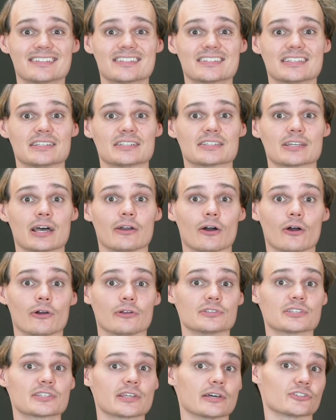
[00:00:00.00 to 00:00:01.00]
since I
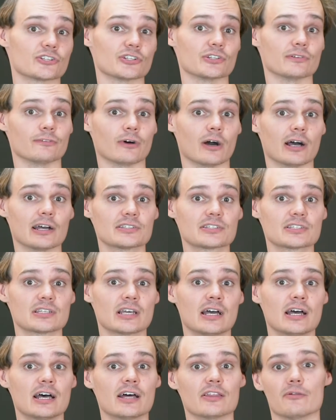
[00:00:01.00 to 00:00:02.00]
owned such a device,
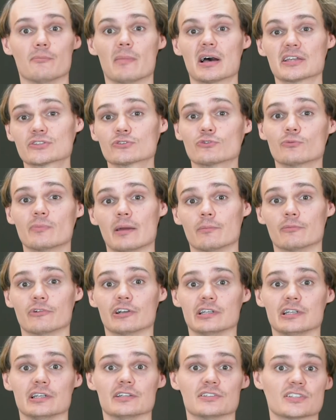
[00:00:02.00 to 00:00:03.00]
the muscle
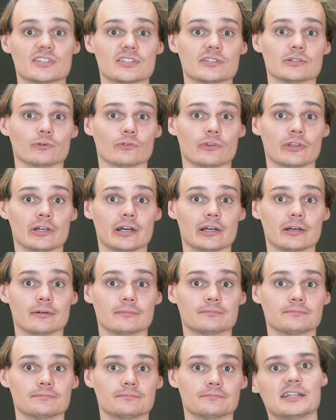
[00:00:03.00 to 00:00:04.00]
memory is still there.
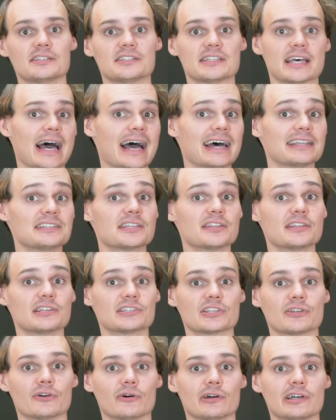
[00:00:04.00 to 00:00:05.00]
To add to this
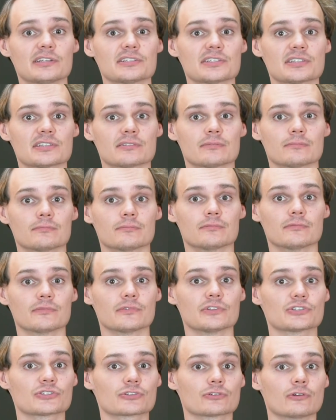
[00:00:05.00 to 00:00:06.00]
annoyance,
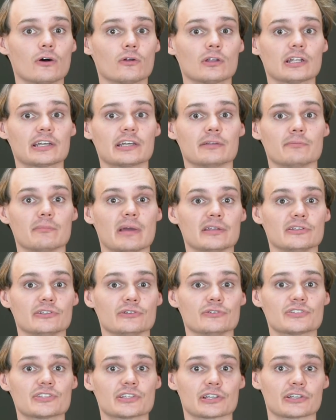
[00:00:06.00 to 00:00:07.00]
the scrolling in
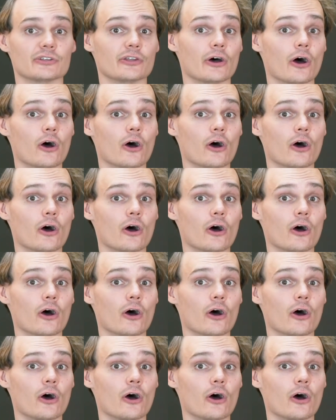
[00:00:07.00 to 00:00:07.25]
menus that can